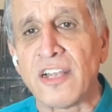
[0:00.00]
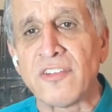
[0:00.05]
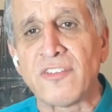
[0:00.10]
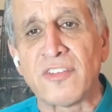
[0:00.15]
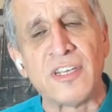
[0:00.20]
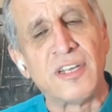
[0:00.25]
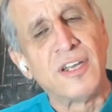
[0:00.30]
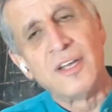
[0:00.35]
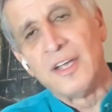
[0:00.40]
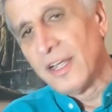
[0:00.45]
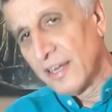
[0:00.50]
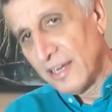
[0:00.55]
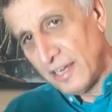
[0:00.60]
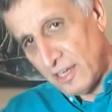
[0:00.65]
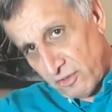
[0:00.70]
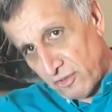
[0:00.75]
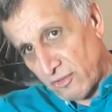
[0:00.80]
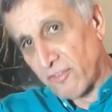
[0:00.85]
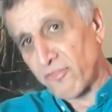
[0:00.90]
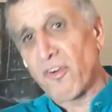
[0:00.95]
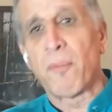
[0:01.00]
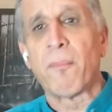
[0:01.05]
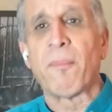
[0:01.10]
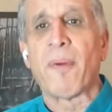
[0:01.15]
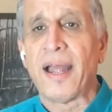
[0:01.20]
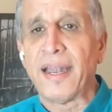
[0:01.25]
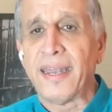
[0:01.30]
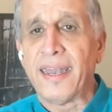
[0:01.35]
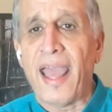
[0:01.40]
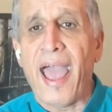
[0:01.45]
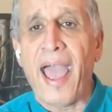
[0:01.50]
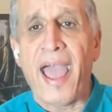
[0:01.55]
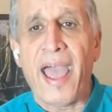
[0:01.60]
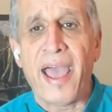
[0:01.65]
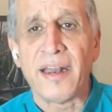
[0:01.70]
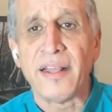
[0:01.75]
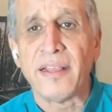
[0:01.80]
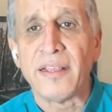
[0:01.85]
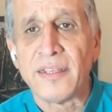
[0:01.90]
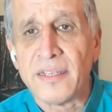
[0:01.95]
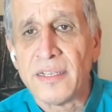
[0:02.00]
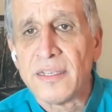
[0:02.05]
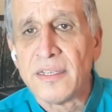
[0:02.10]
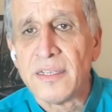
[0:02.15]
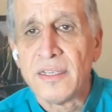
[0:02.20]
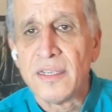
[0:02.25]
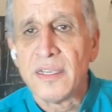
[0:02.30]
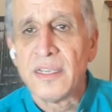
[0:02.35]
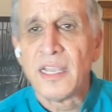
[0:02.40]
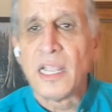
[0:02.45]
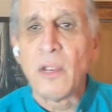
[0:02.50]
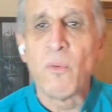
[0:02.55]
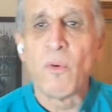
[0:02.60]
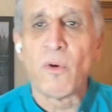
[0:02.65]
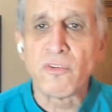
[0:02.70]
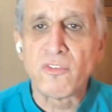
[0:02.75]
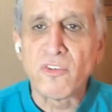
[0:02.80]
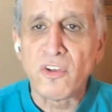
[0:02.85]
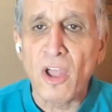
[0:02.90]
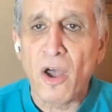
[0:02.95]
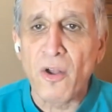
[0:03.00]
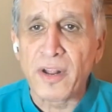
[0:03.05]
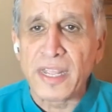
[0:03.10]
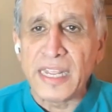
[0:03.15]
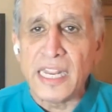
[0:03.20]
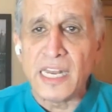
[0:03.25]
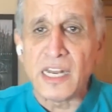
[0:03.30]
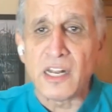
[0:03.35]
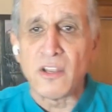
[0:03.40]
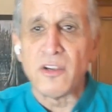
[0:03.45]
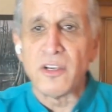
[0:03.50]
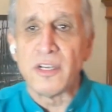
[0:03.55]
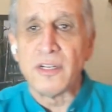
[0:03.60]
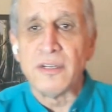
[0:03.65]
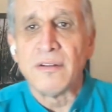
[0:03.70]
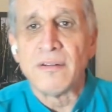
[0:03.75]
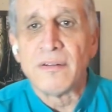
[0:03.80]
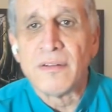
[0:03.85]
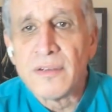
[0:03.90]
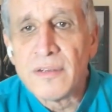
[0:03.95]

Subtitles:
I said, this is from my dad. He wants y'all to eat good.